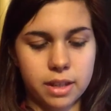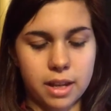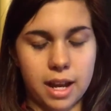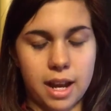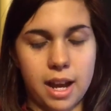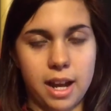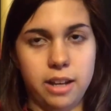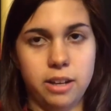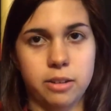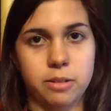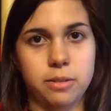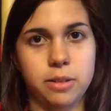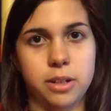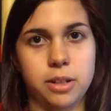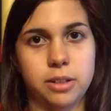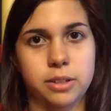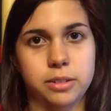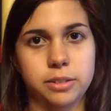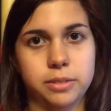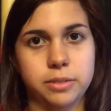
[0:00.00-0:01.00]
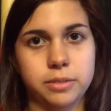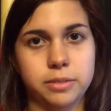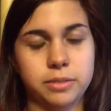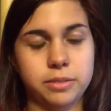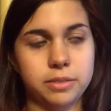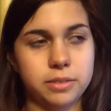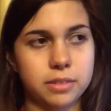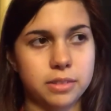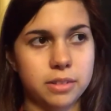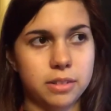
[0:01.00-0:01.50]
I don't know
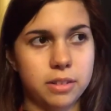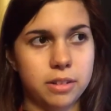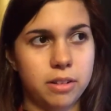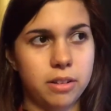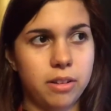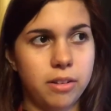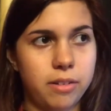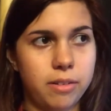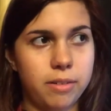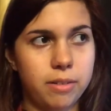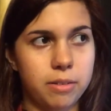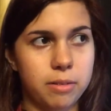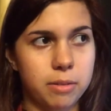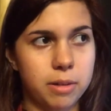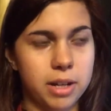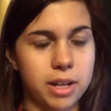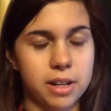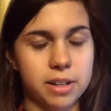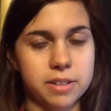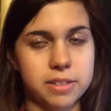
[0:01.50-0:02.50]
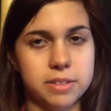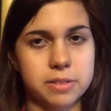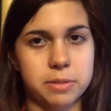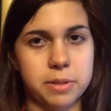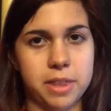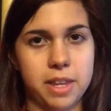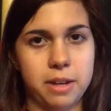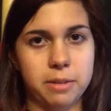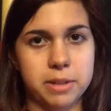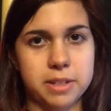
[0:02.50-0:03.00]
what else
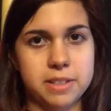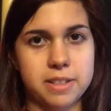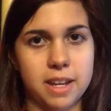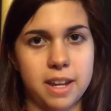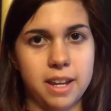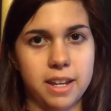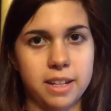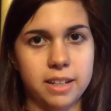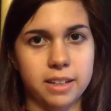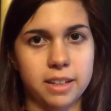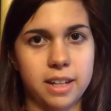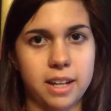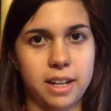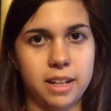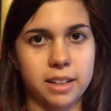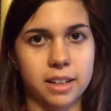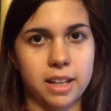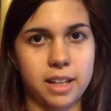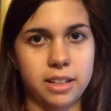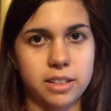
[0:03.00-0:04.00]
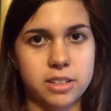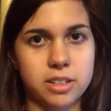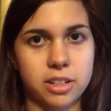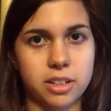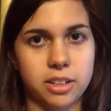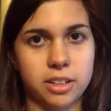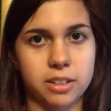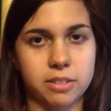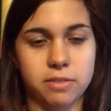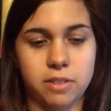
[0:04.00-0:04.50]
they were saying. They like turned the